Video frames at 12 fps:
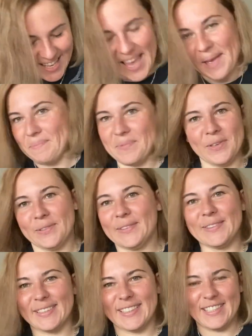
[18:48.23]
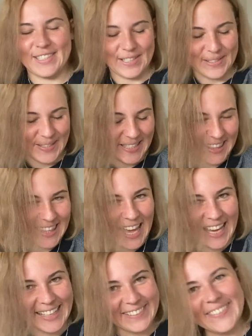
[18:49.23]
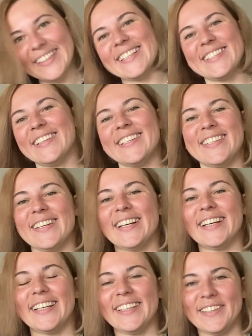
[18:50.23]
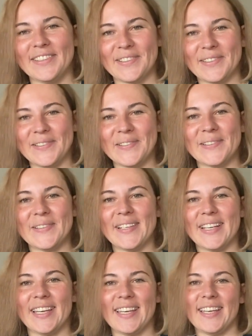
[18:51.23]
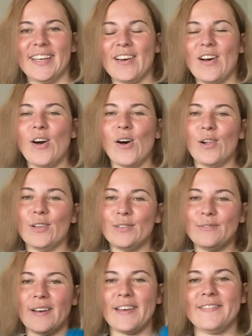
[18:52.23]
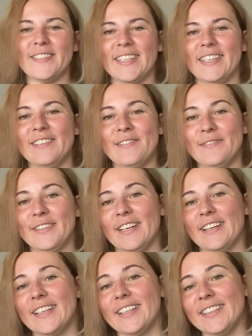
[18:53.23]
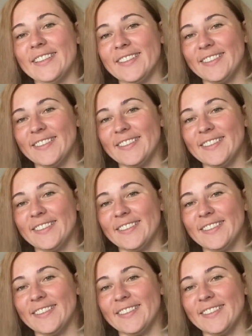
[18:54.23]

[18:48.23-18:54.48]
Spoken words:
I'm not good in showing that, but it's also hard to hold 5 skein of yarn.